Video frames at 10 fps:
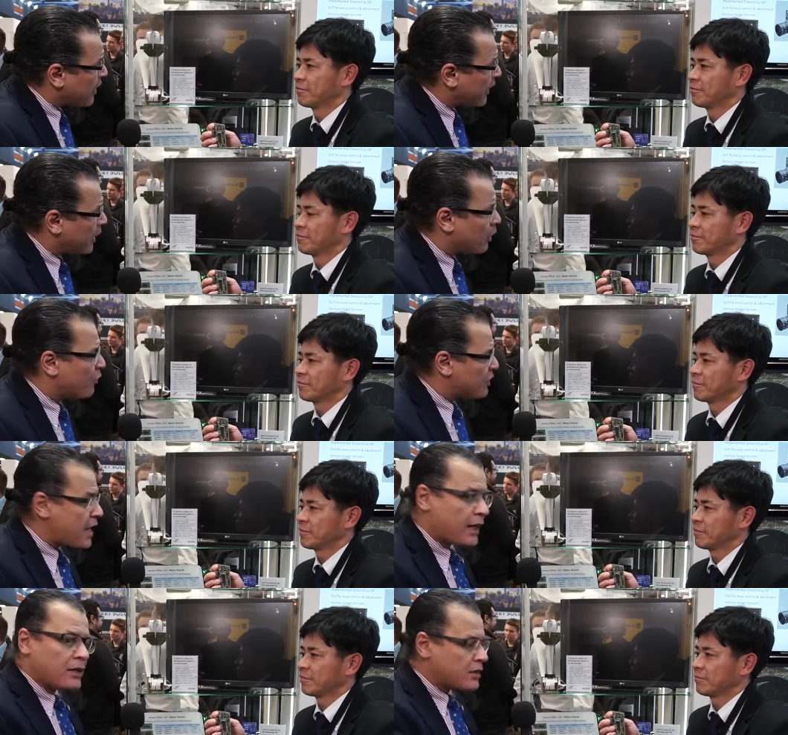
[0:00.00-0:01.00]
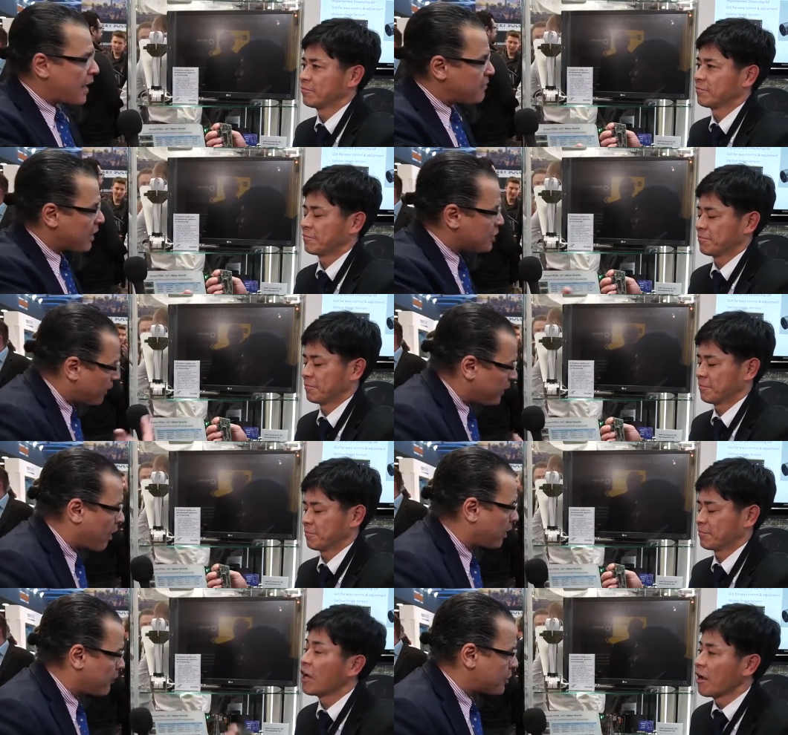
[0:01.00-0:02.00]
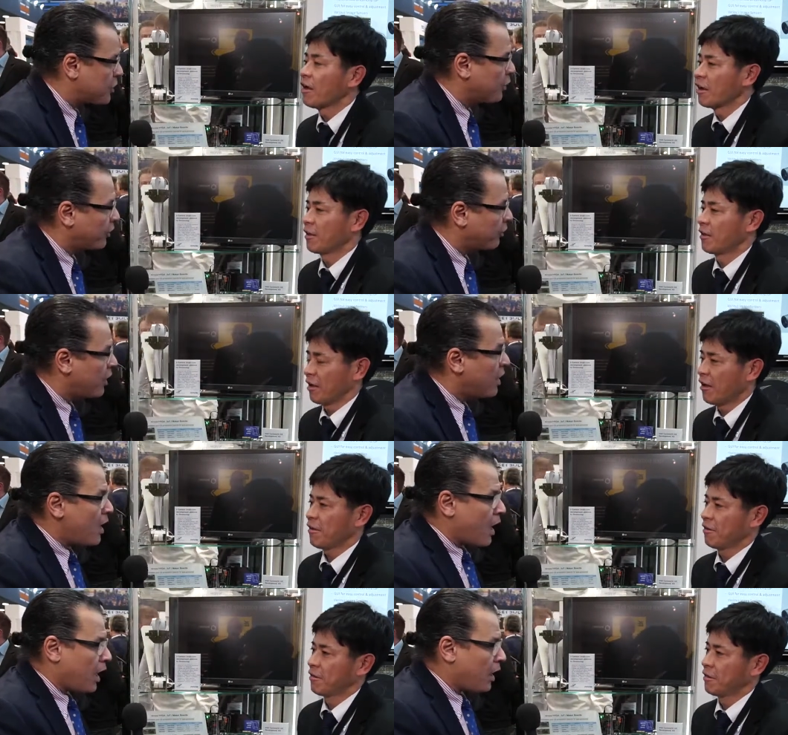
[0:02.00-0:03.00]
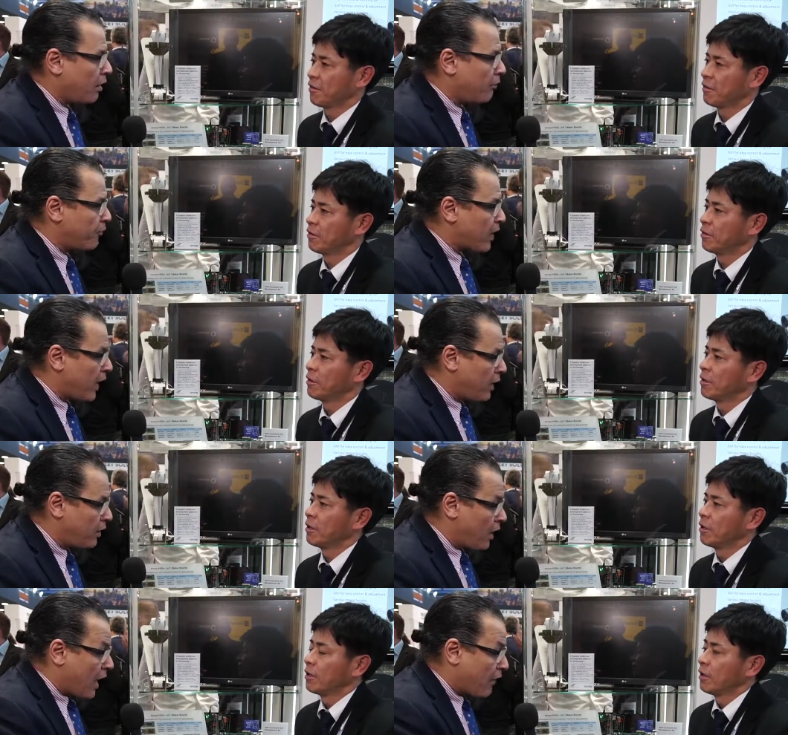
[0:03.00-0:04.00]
Speaker 1: it, Takahiro, for taking the time to explain all of this to us. Um, and